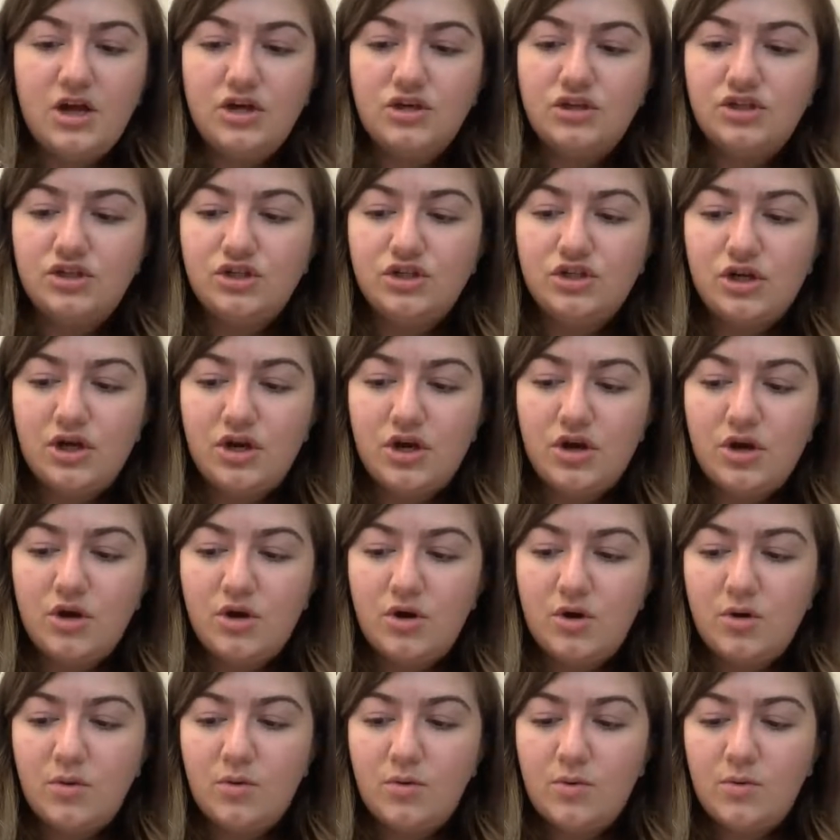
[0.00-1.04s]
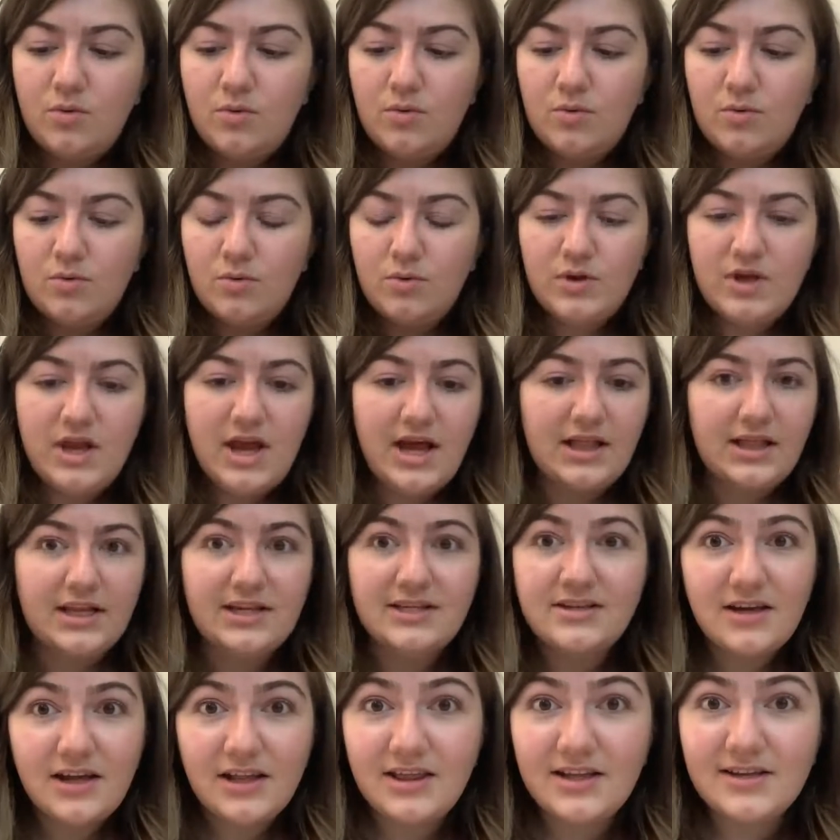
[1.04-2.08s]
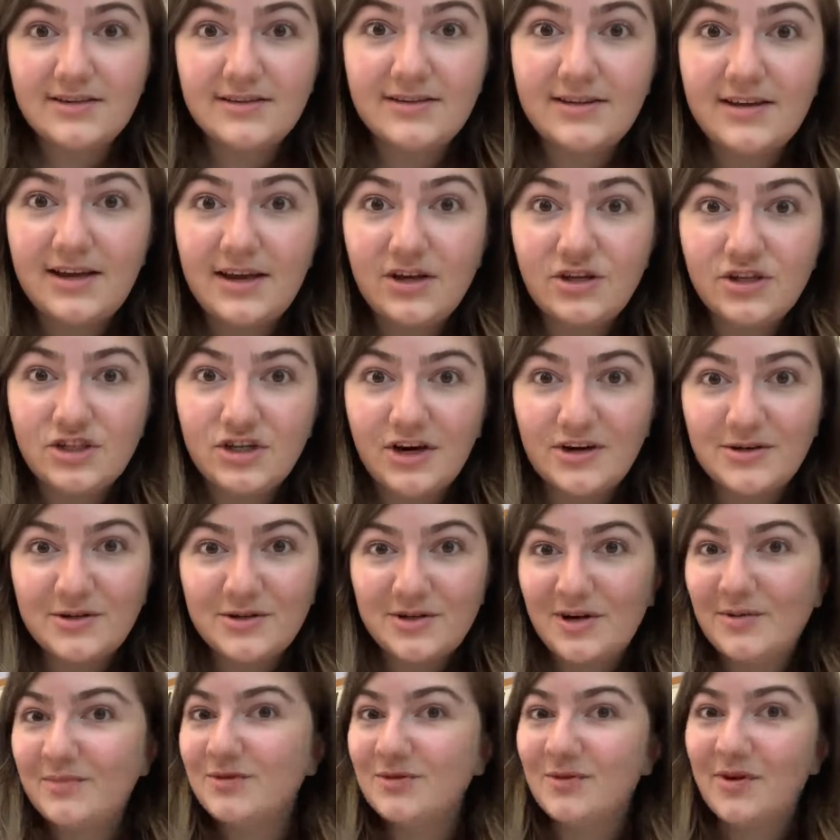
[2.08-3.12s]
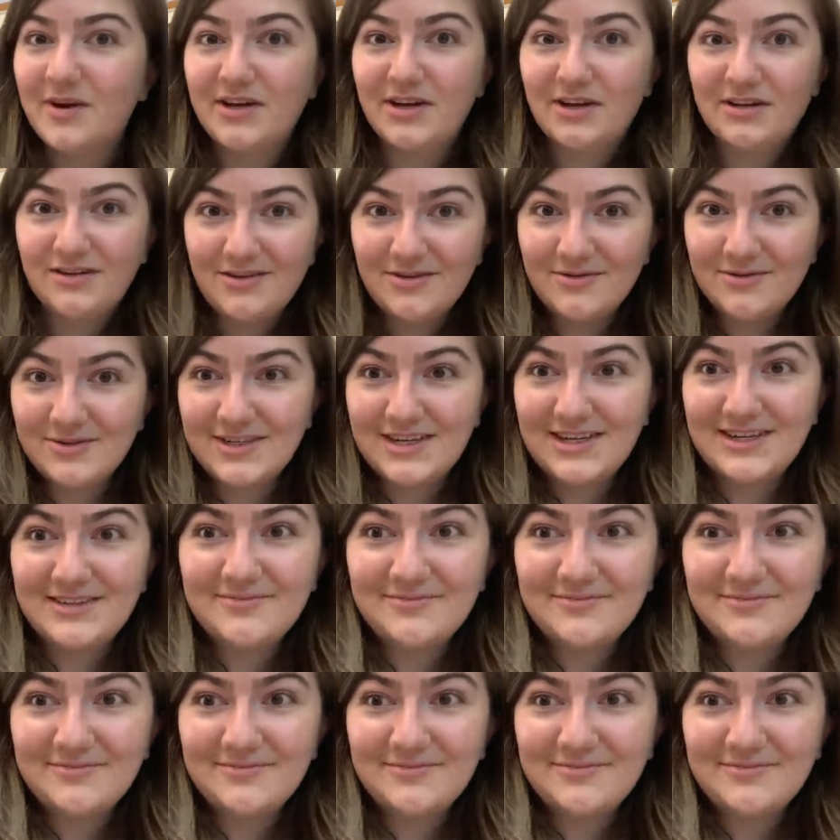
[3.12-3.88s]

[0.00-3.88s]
So yeah, let's get this thing charged up so I can use it.